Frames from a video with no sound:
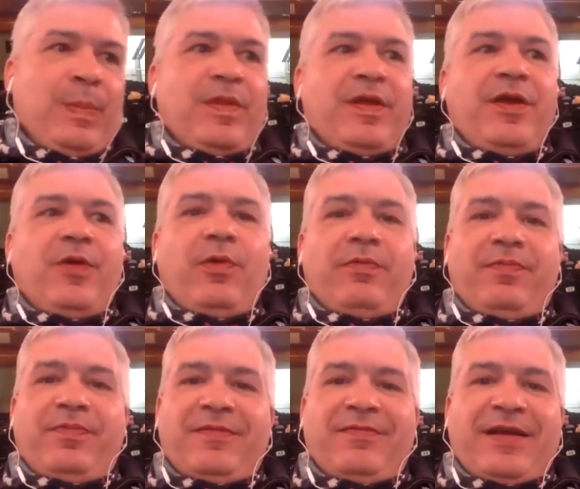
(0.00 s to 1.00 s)
you know, what
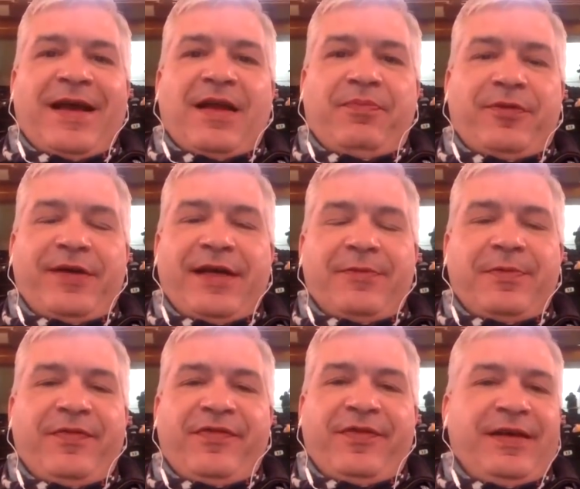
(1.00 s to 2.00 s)
the kind of play that
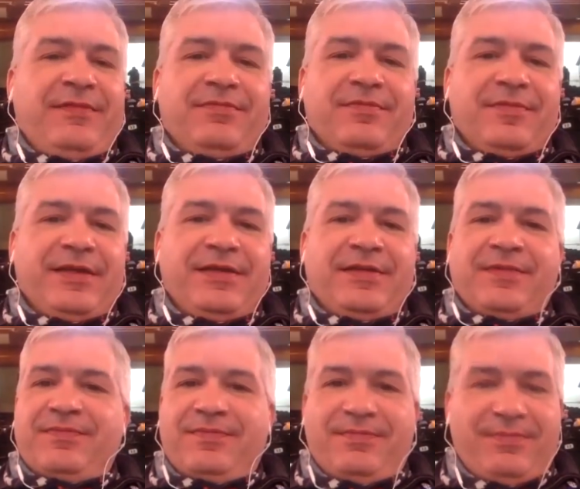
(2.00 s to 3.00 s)
we've seen lead to
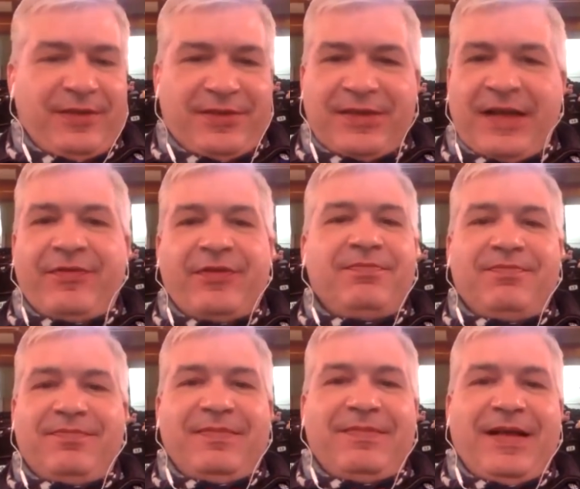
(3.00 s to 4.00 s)
seven
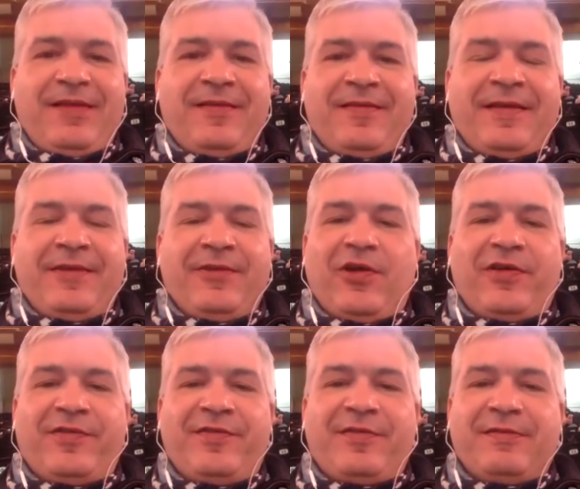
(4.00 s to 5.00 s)
SEC
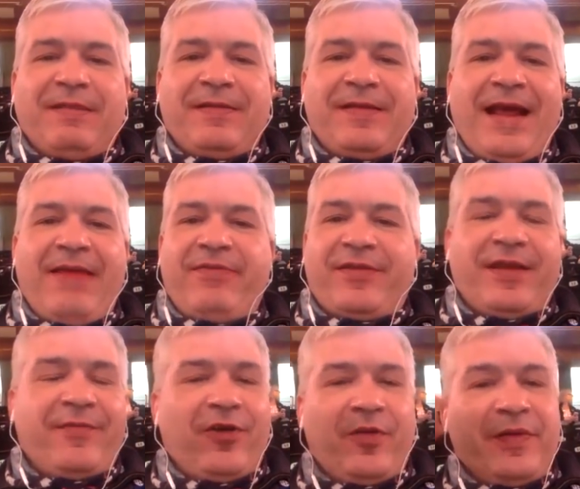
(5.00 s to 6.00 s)
losses in games that
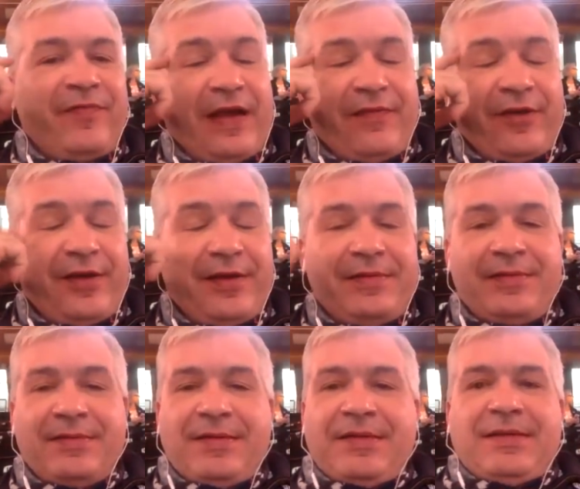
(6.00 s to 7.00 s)
they've all been favored in.
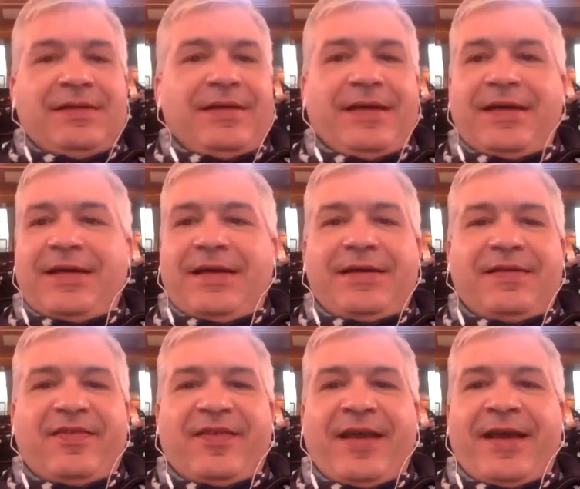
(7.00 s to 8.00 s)
And the
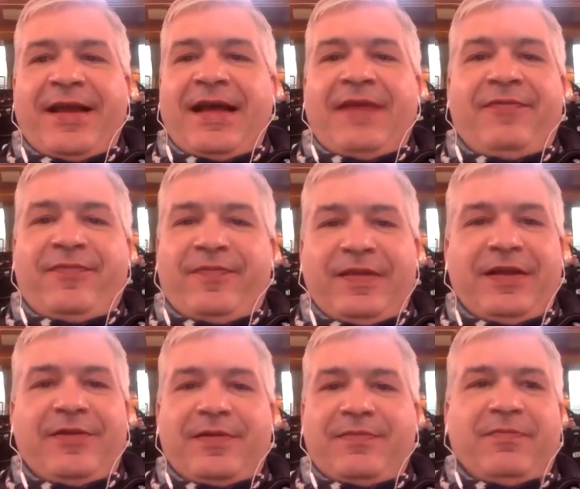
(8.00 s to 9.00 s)
second half, you
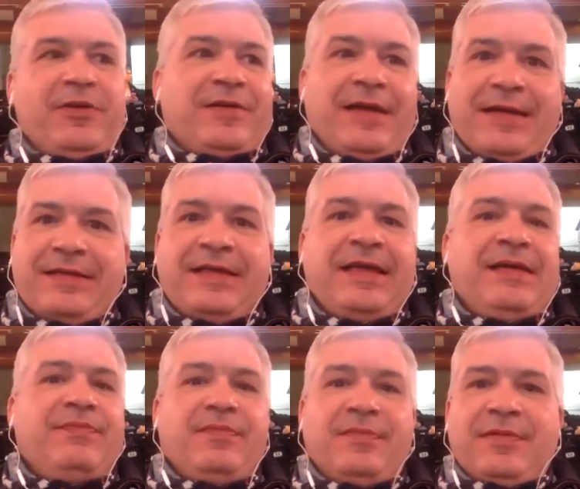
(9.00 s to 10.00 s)
know, it looked like a
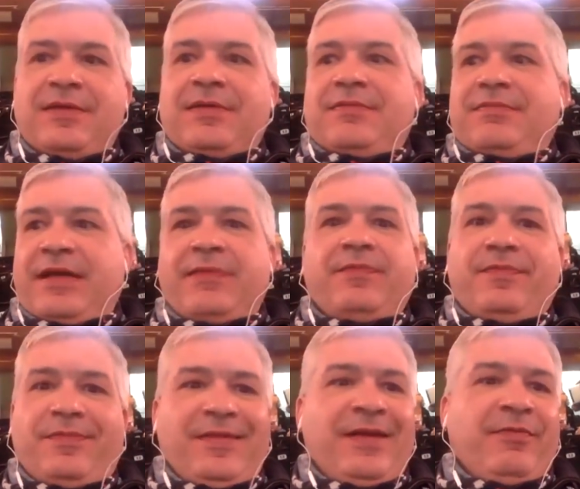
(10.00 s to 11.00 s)
team that
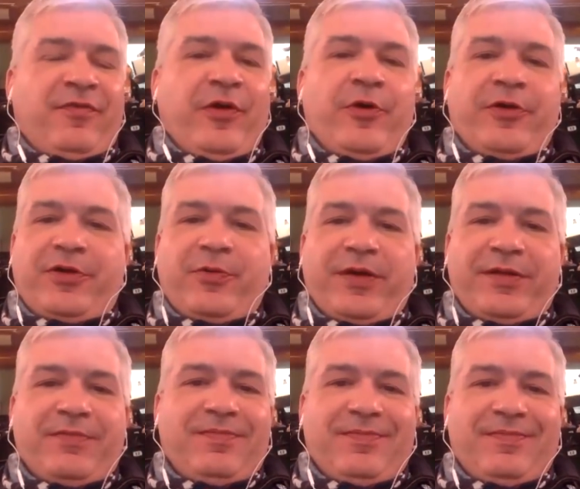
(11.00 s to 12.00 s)
was voted to win